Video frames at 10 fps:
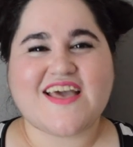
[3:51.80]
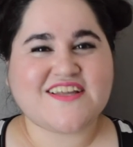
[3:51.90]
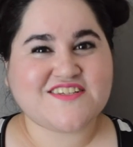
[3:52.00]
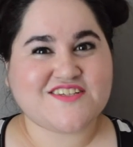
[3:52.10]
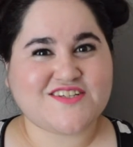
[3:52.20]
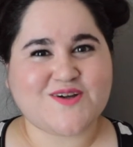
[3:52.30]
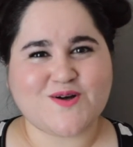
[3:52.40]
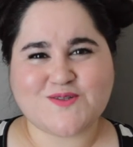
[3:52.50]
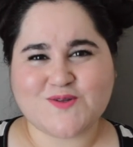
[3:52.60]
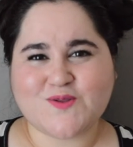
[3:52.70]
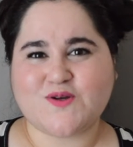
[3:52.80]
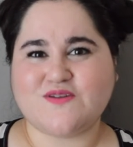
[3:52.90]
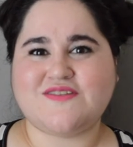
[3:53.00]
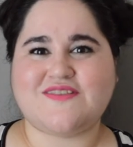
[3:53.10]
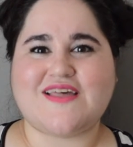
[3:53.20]
And she also
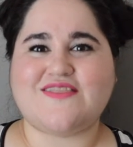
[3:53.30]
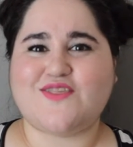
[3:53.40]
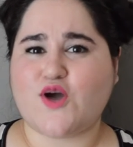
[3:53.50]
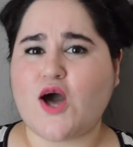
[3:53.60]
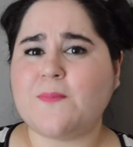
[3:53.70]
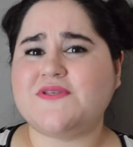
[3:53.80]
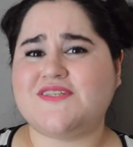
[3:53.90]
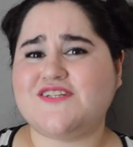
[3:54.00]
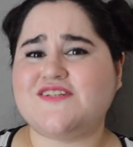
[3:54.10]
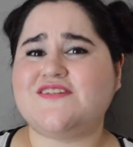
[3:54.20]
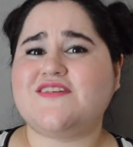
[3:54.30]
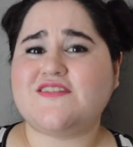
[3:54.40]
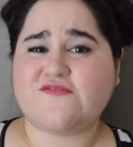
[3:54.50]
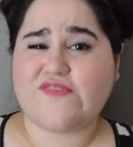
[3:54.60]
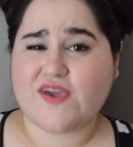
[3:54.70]
learns that the competition
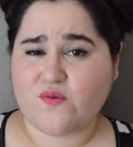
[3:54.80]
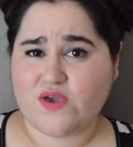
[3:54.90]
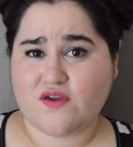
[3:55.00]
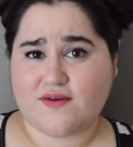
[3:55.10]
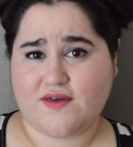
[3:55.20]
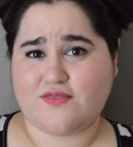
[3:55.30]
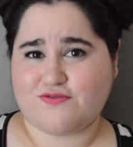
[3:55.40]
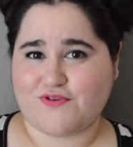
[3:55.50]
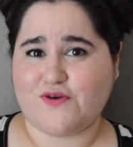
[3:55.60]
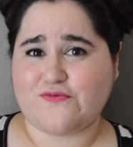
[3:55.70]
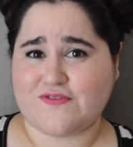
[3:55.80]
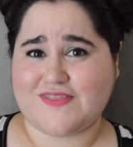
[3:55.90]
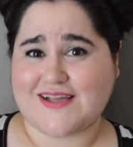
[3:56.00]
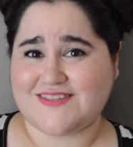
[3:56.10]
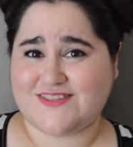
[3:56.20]
is very cutthroat for
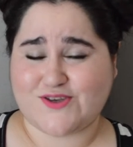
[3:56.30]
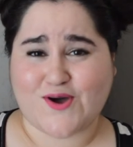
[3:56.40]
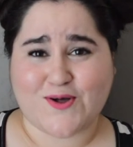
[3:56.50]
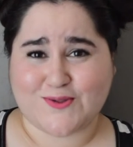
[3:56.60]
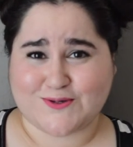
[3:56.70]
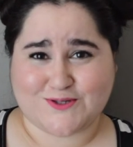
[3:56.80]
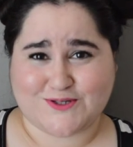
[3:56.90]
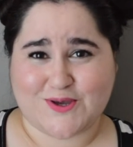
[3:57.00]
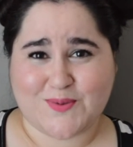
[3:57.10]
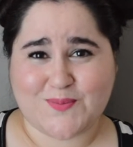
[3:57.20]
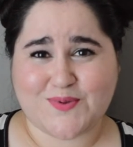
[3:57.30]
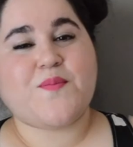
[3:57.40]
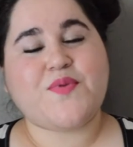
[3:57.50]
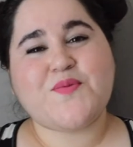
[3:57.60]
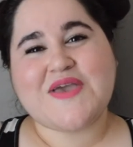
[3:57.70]
that scholarship.
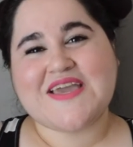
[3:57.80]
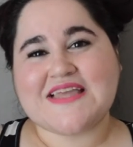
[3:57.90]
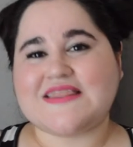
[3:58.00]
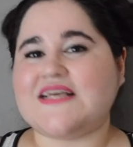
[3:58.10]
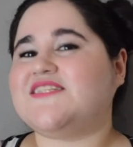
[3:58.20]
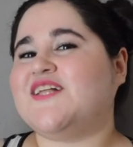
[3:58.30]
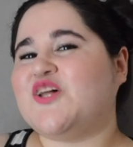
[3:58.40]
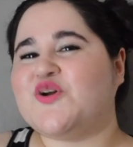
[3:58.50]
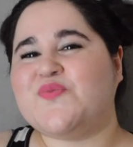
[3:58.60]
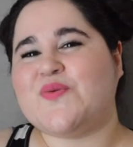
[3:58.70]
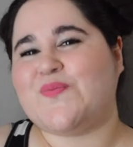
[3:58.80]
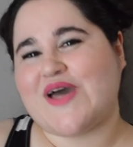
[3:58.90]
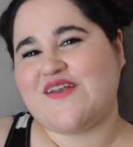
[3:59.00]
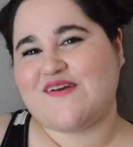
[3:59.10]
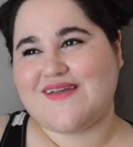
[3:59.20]
But making things a little bit
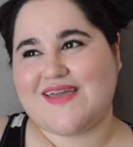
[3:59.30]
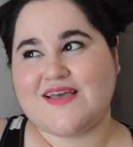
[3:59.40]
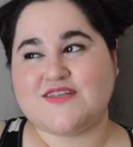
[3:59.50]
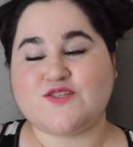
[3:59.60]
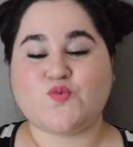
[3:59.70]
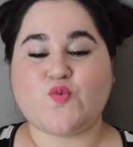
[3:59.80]
better is